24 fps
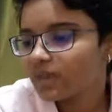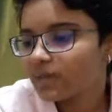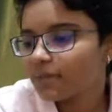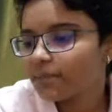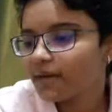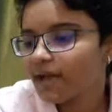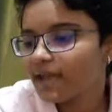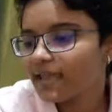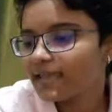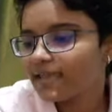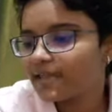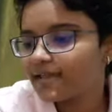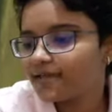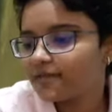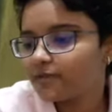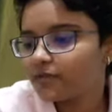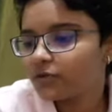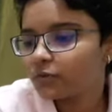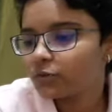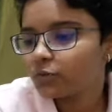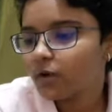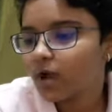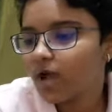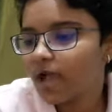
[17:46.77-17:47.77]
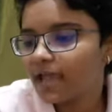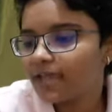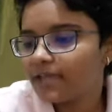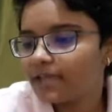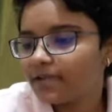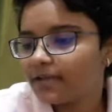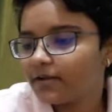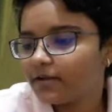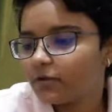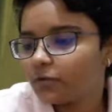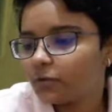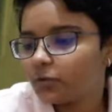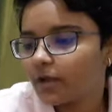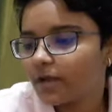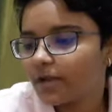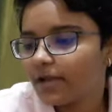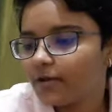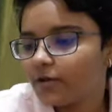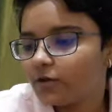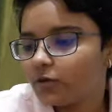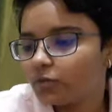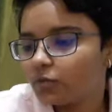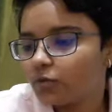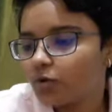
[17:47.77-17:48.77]
Pi equal to I into
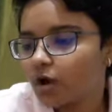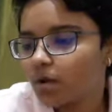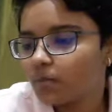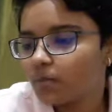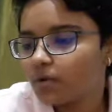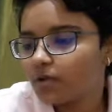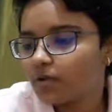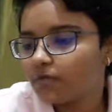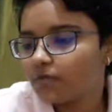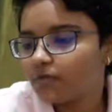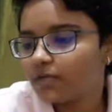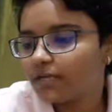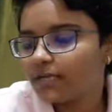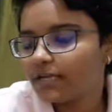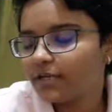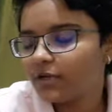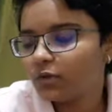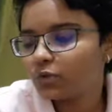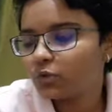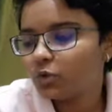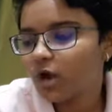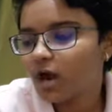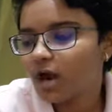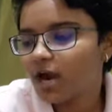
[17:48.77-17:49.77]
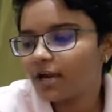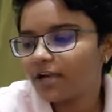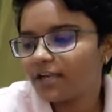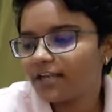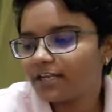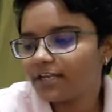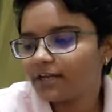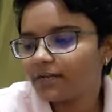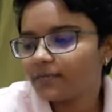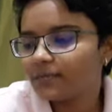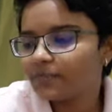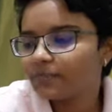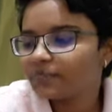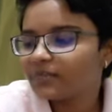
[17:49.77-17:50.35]
N2 upon V into RT.